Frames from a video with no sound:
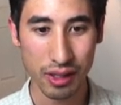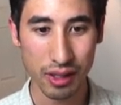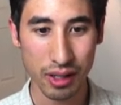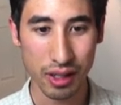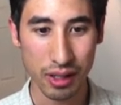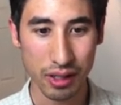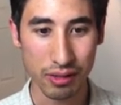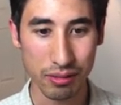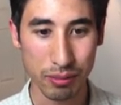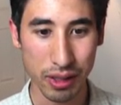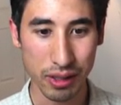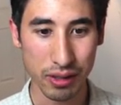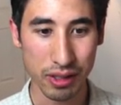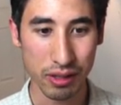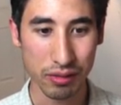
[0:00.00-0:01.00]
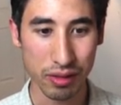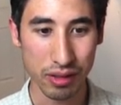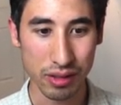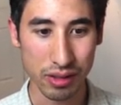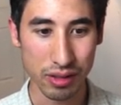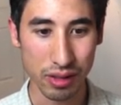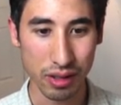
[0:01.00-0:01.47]
even bigger difference,
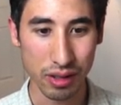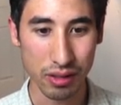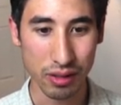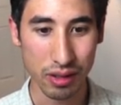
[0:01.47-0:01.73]
you know?